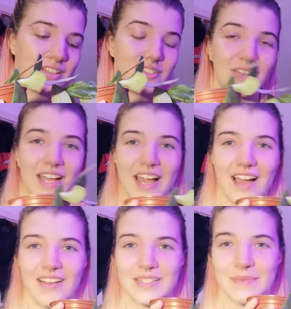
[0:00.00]
So
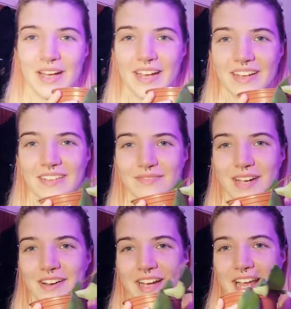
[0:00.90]
yeah, it's my
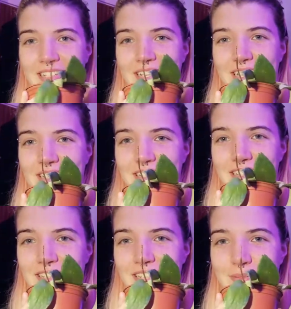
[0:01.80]
variegated
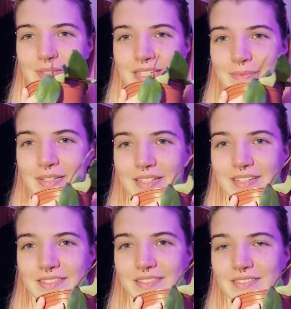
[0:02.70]
lipstick
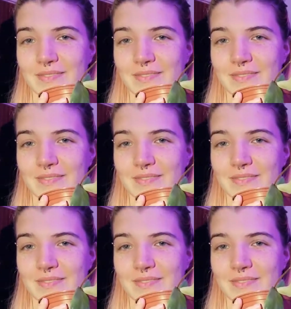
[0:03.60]
plant.